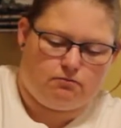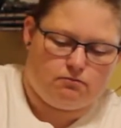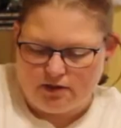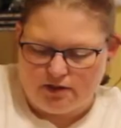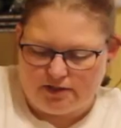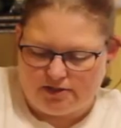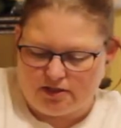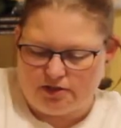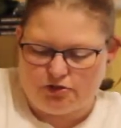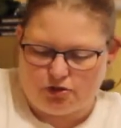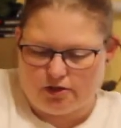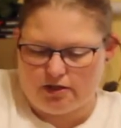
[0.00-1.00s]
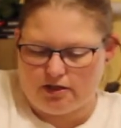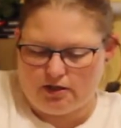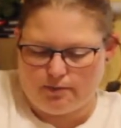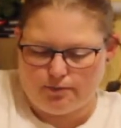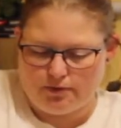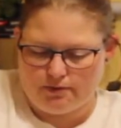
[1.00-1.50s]
It's going to darken
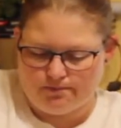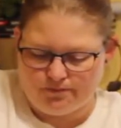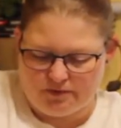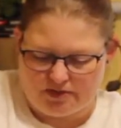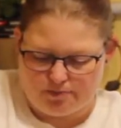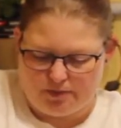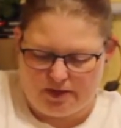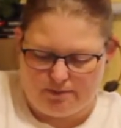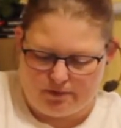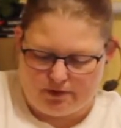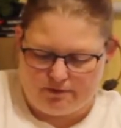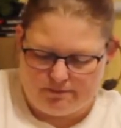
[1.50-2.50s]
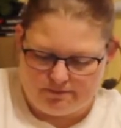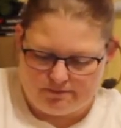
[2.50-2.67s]
up this paper